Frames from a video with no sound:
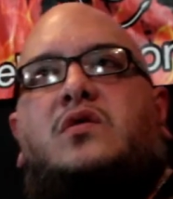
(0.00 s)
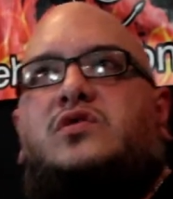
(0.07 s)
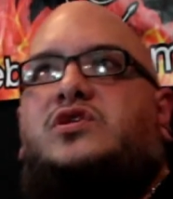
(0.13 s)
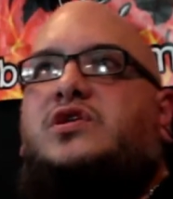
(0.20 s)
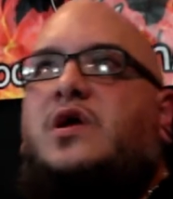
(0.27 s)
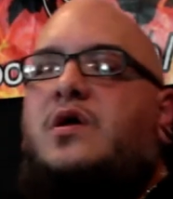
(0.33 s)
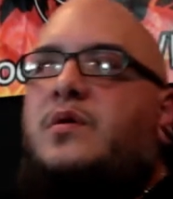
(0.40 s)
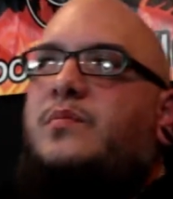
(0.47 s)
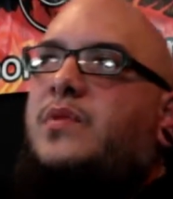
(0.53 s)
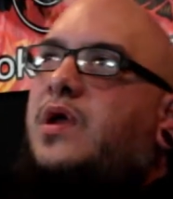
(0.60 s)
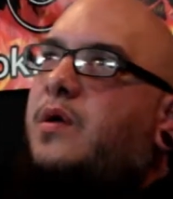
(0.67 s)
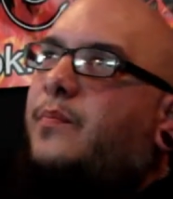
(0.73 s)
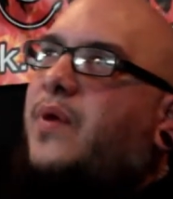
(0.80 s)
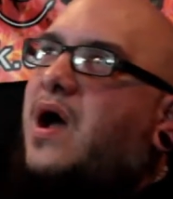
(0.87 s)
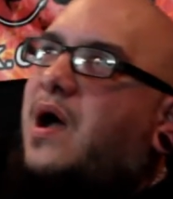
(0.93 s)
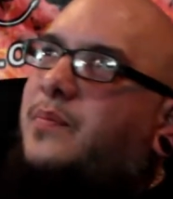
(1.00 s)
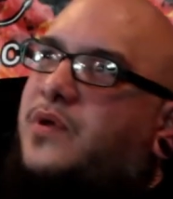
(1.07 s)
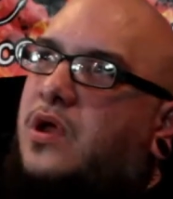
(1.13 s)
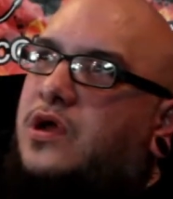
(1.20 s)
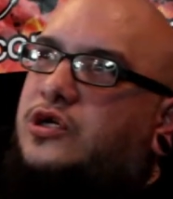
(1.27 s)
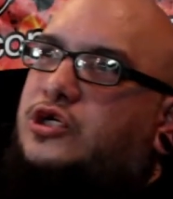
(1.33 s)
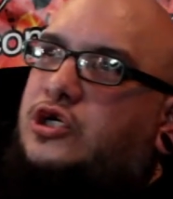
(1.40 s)
some pop
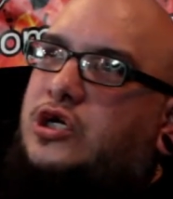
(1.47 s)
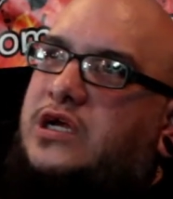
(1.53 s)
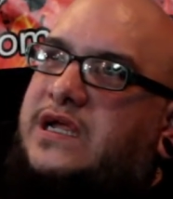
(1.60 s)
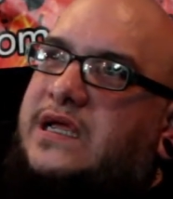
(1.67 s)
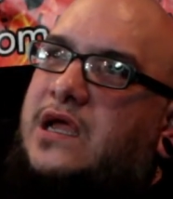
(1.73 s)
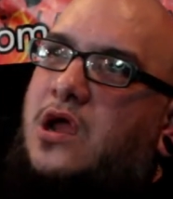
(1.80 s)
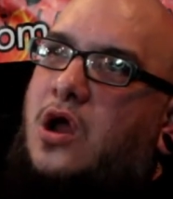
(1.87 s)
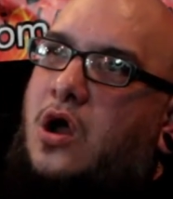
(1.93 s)
country